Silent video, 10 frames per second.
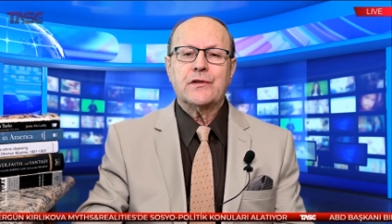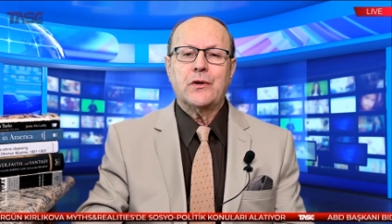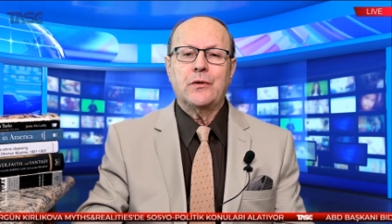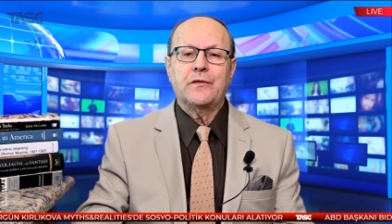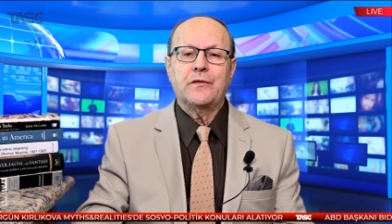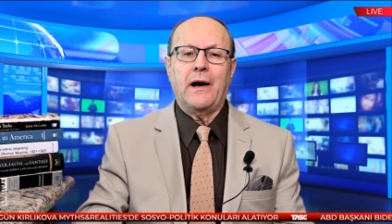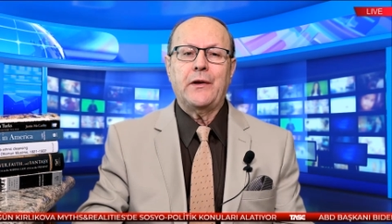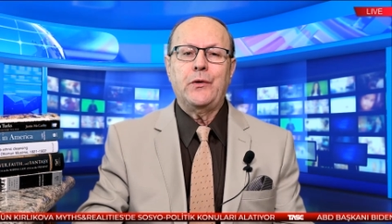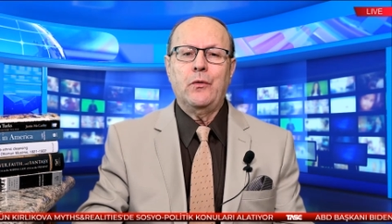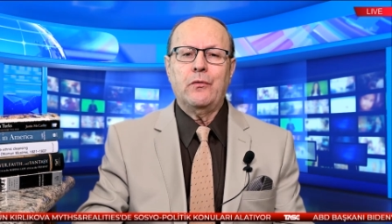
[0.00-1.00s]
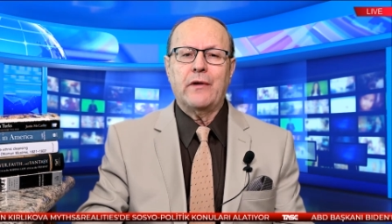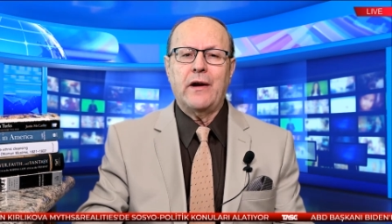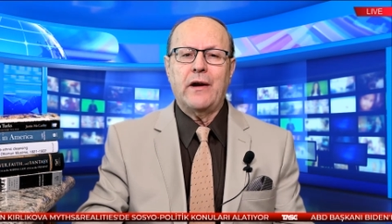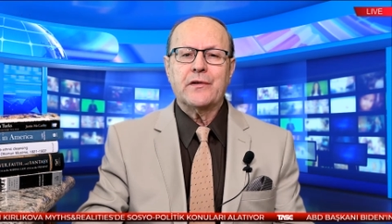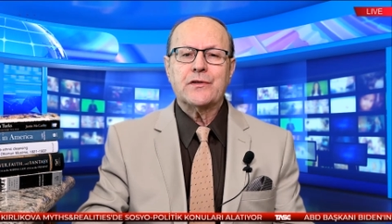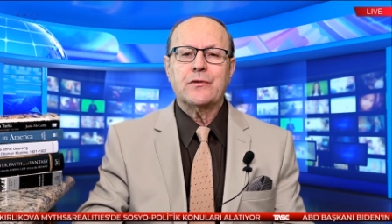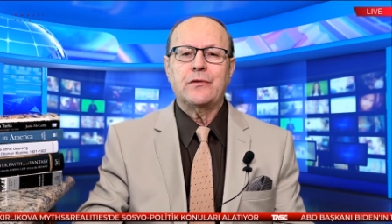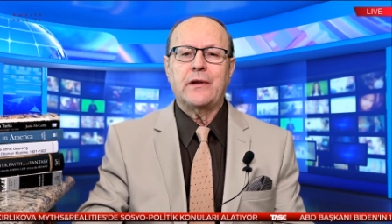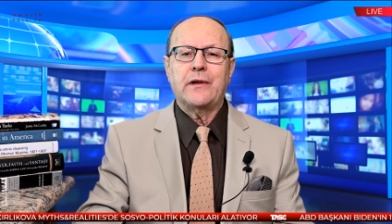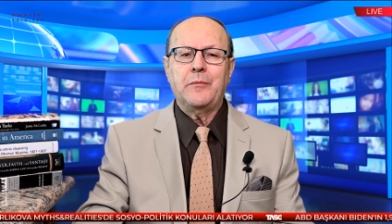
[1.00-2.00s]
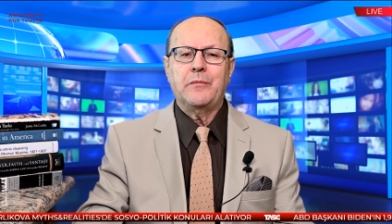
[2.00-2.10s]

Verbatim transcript: could find no reference to Naim